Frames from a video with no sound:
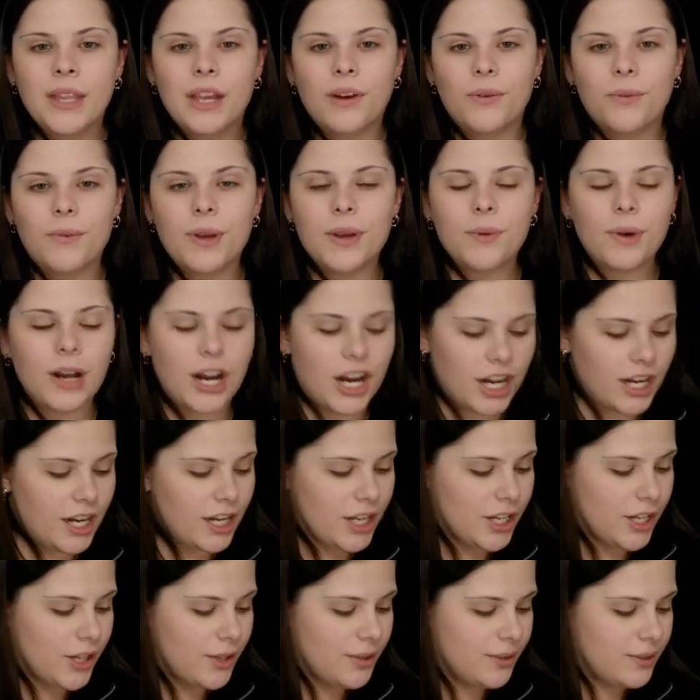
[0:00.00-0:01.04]
we're going
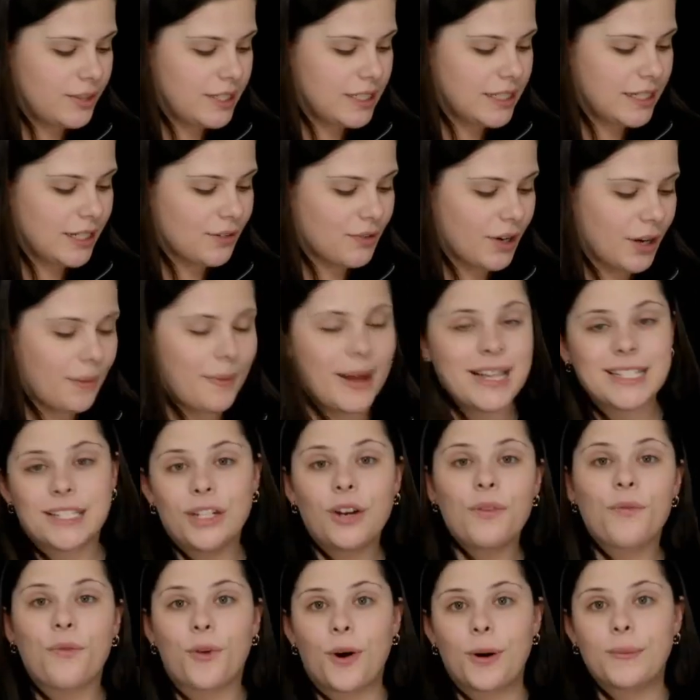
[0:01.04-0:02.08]
to use
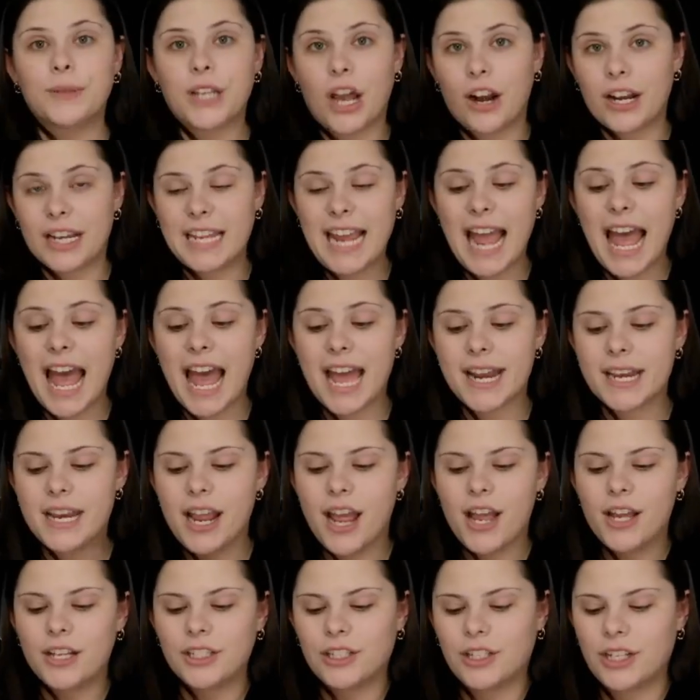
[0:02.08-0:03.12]
request.form.get
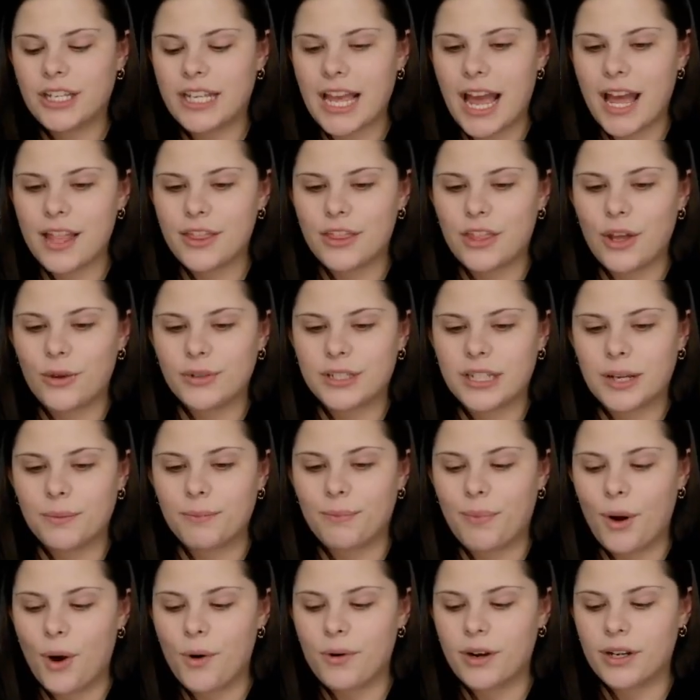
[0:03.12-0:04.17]
to get those
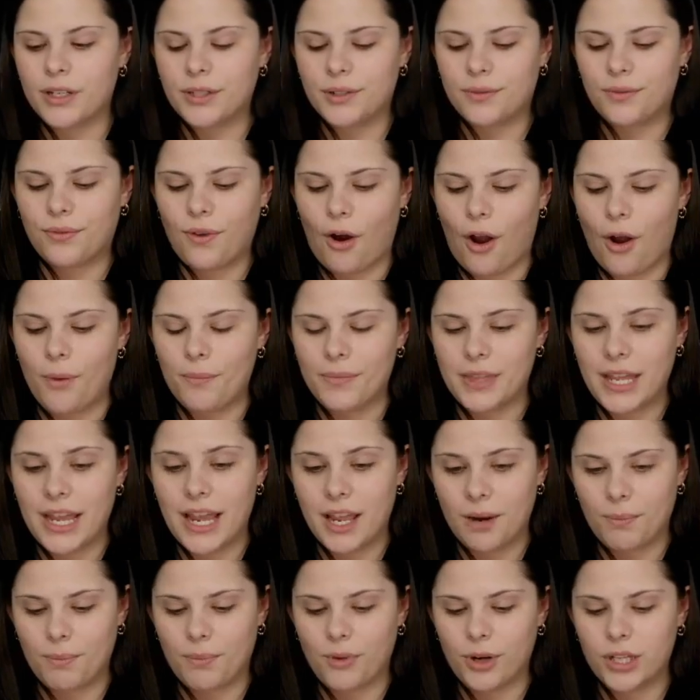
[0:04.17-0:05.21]
components from the
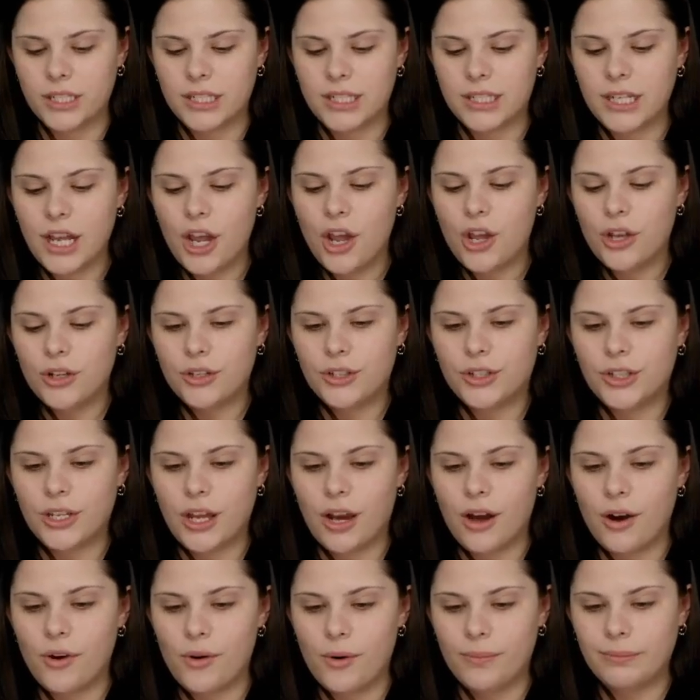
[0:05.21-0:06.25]
inputs.
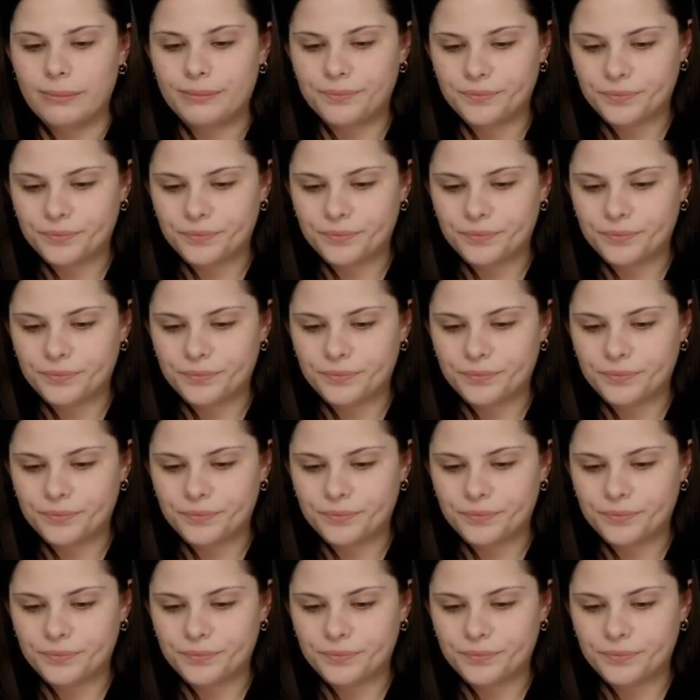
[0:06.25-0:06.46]
So